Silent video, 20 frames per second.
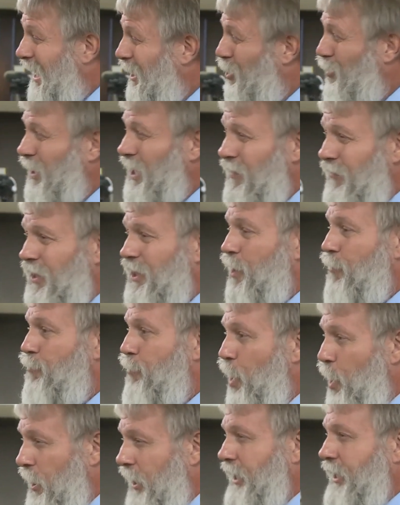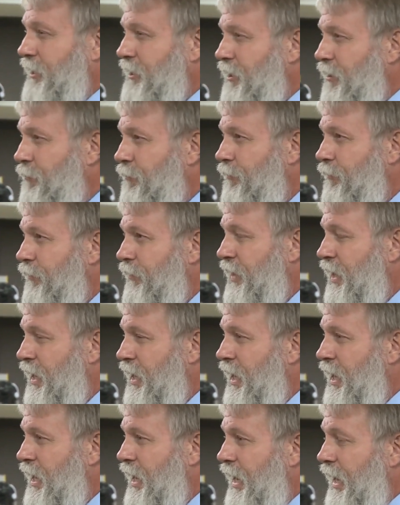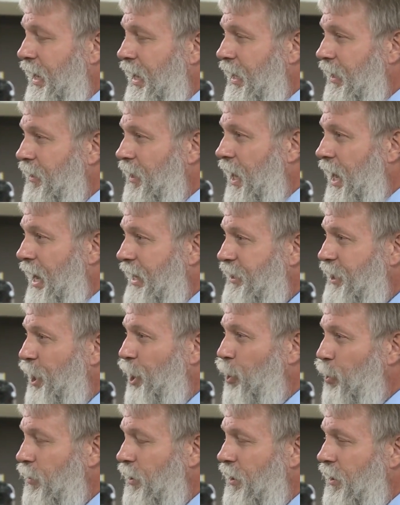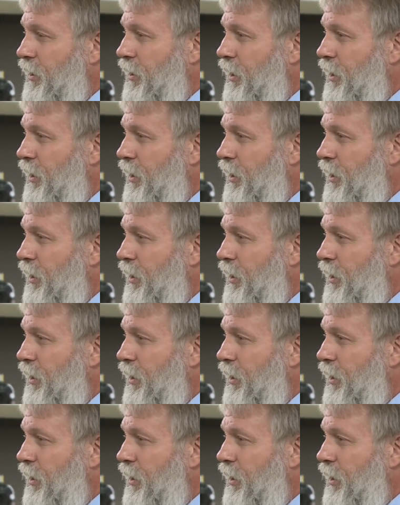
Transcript: I don't give in to bullies, and I don't